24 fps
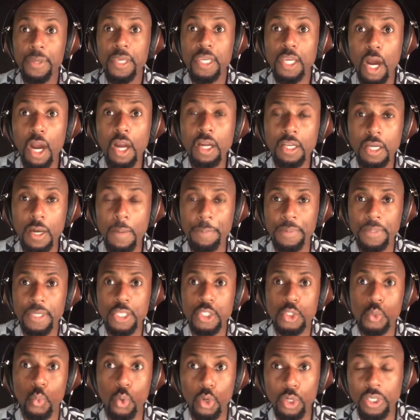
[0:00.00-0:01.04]
PR
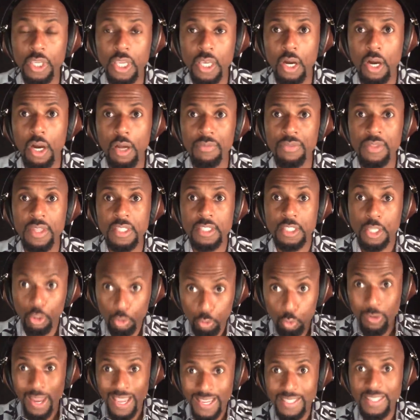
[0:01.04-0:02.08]
companies working on this
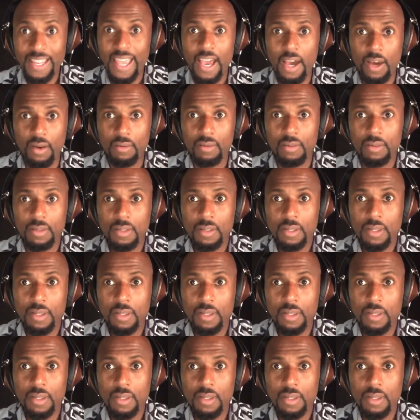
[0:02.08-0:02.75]
right now.